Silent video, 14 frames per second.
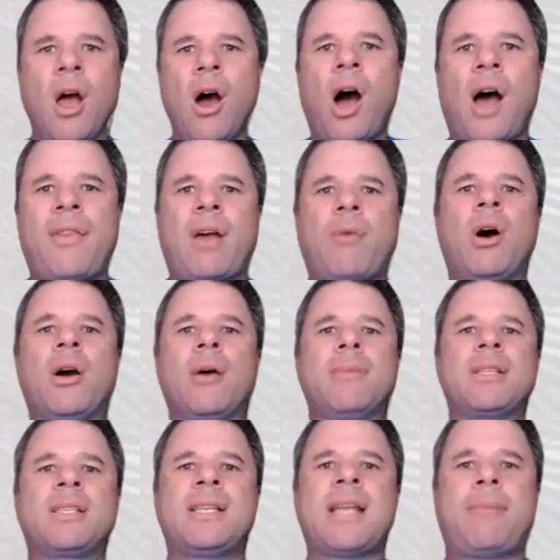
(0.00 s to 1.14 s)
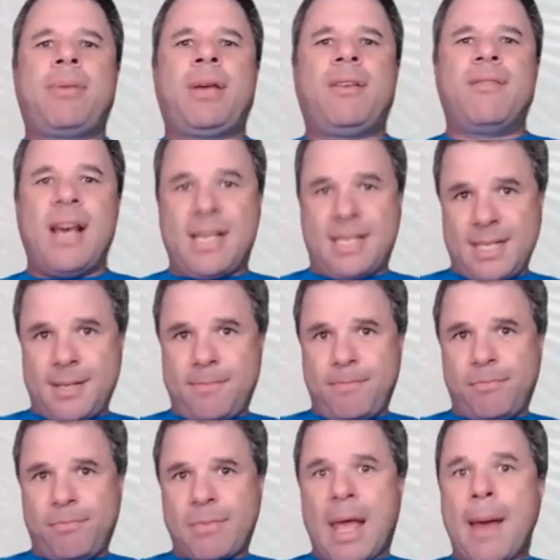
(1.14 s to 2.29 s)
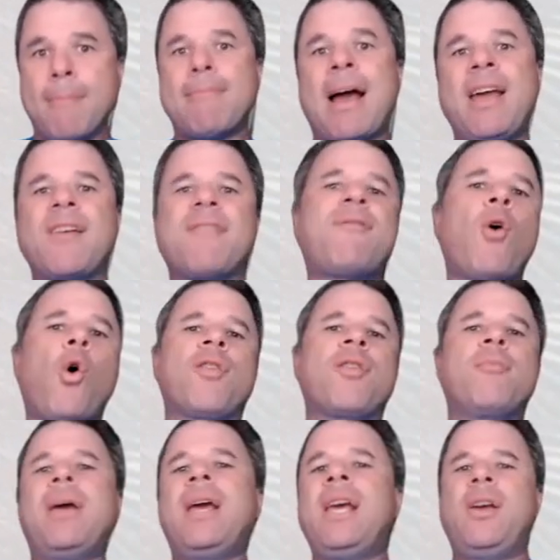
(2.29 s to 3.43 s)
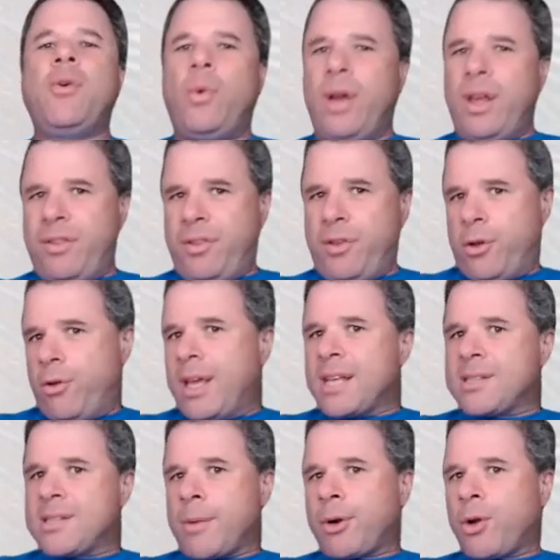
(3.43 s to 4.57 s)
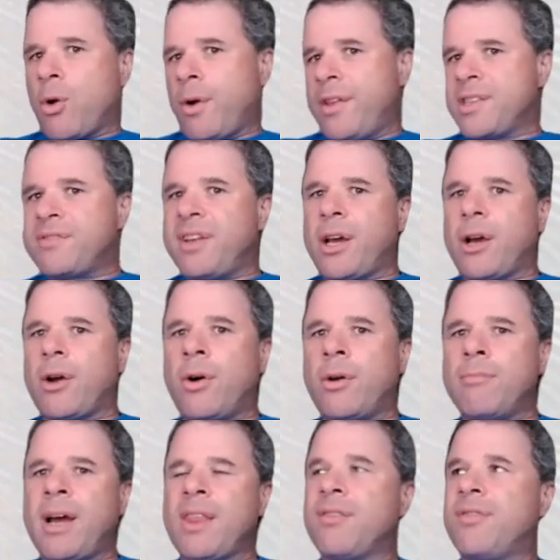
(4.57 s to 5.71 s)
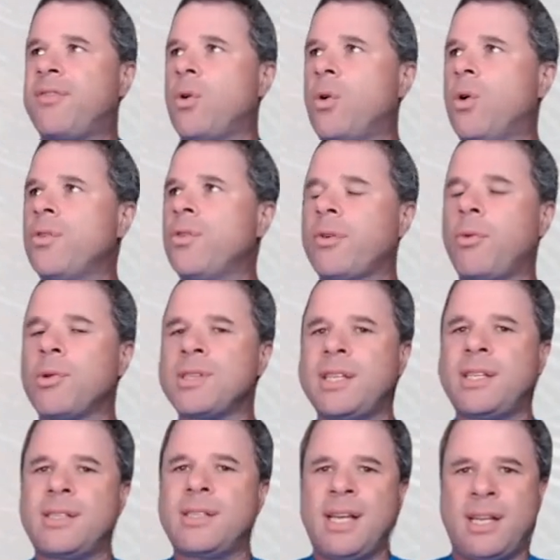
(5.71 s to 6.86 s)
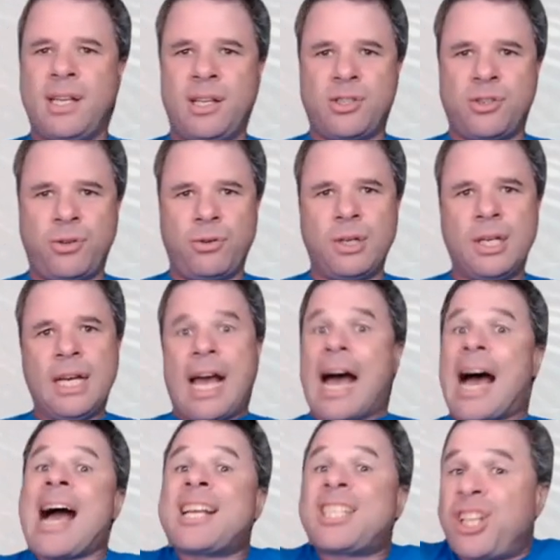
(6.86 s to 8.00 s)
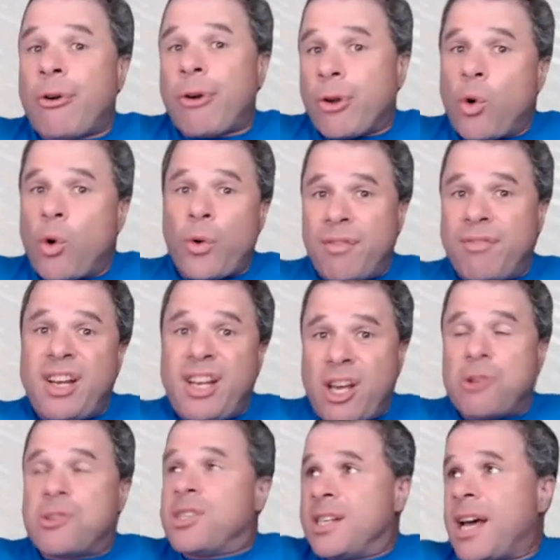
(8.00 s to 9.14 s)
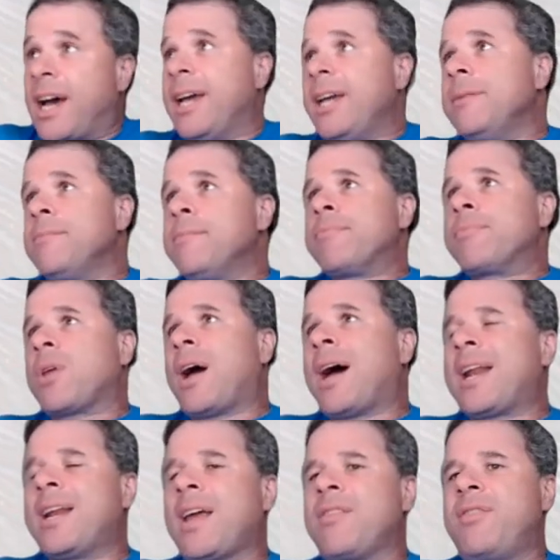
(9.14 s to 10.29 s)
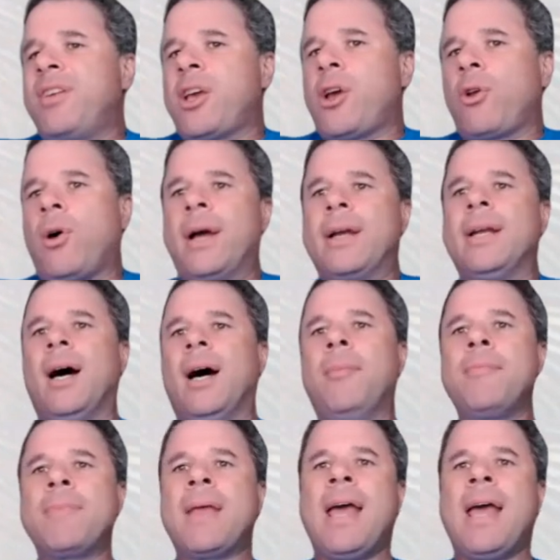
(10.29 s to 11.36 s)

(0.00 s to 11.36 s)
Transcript: Hi there, welcome to Kneppy Invest. May the 4th be with you. Yes, I'm recording this video on May the 4th. I wasn't intending to actually record a video today. I had another video lined up,